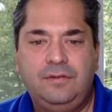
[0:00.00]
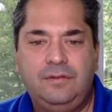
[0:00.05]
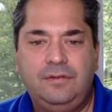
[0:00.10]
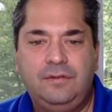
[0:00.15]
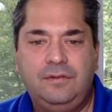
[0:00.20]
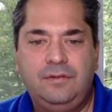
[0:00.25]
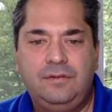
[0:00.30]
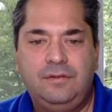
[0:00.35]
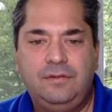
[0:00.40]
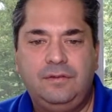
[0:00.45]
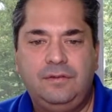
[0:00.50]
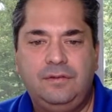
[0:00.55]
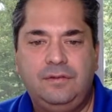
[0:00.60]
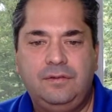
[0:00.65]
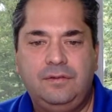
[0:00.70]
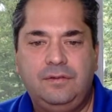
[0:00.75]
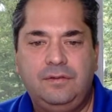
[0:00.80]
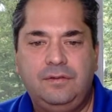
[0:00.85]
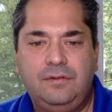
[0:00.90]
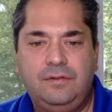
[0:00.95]

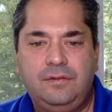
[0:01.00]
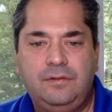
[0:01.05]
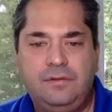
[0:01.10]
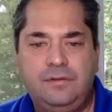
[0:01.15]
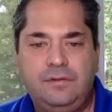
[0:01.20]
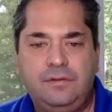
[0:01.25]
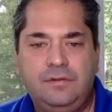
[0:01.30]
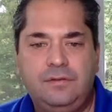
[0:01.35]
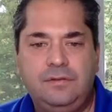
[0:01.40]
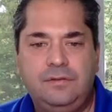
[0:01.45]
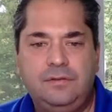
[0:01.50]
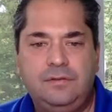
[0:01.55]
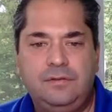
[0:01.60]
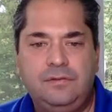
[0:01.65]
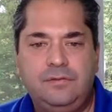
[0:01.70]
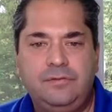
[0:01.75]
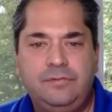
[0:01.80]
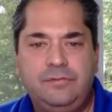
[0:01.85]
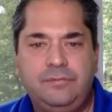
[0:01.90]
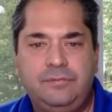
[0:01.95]

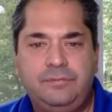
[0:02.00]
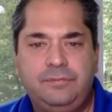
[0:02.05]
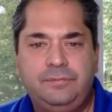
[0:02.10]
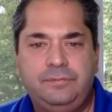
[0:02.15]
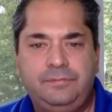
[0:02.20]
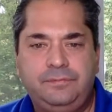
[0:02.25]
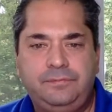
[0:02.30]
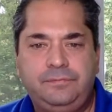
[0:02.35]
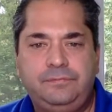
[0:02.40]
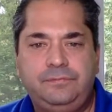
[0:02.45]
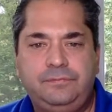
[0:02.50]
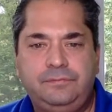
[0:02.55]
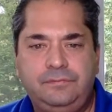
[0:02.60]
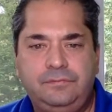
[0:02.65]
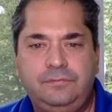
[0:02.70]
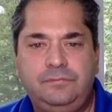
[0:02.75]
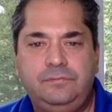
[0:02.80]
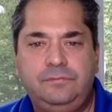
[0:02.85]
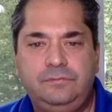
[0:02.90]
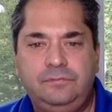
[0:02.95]

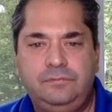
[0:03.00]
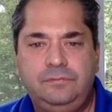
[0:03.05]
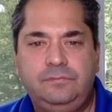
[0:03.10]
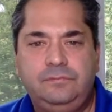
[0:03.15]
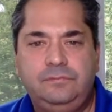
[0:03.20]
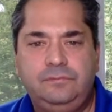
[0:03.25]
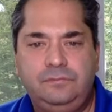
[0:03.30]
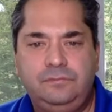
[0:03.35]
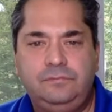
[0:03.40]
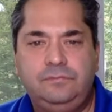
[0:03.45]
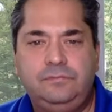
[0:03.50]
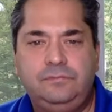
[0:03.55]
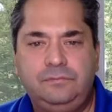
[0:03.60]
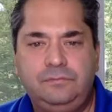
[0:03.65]
The person shown says nothing.